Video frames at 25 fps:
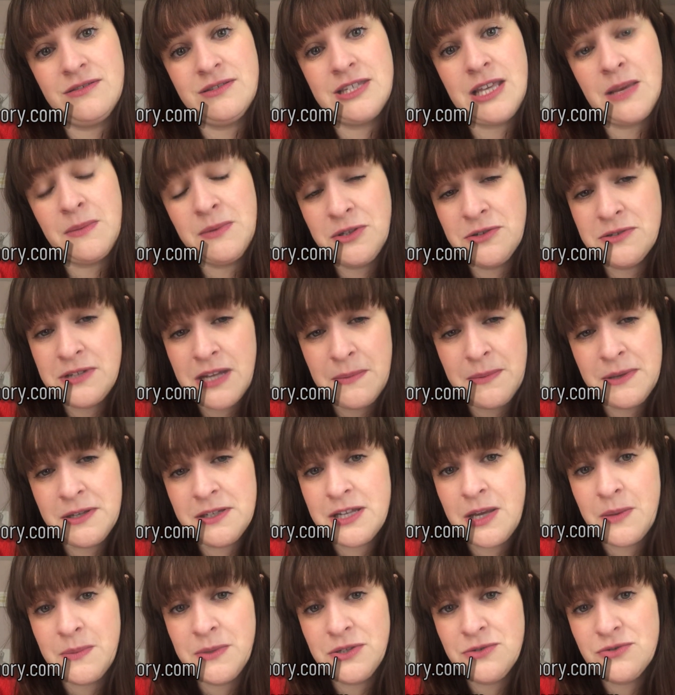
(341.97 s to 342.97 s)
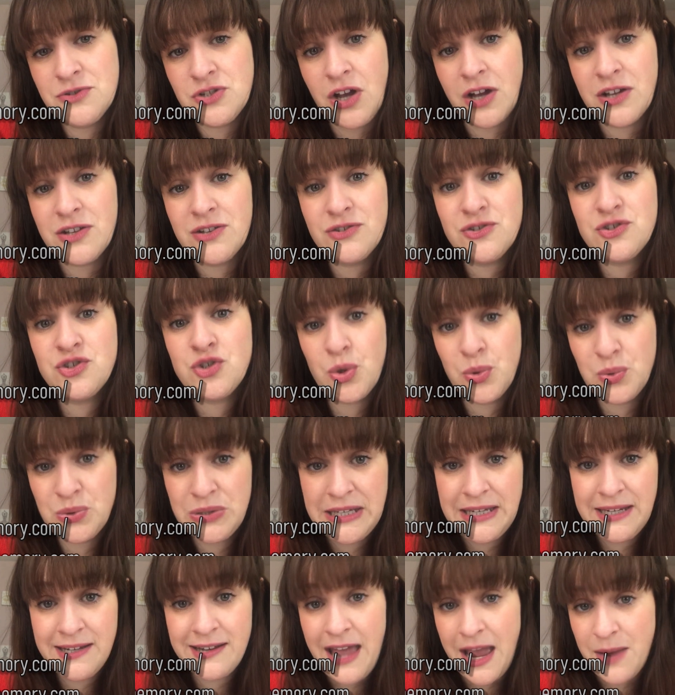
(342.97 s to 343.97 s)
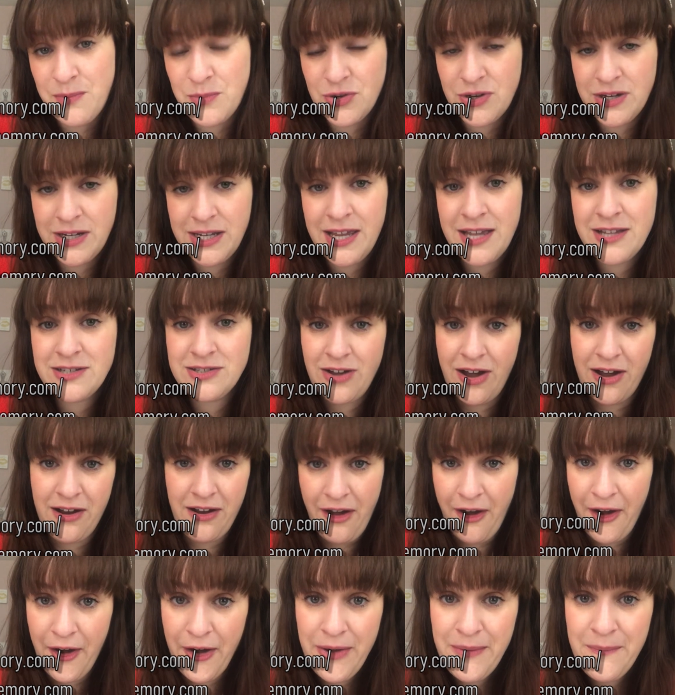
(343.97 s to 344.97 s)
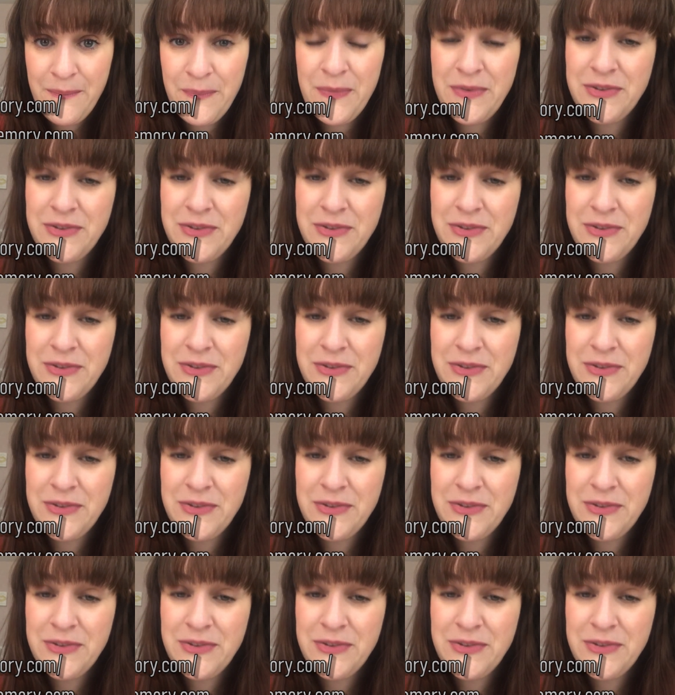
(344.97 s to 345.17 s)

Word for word: www.joleenemory.com.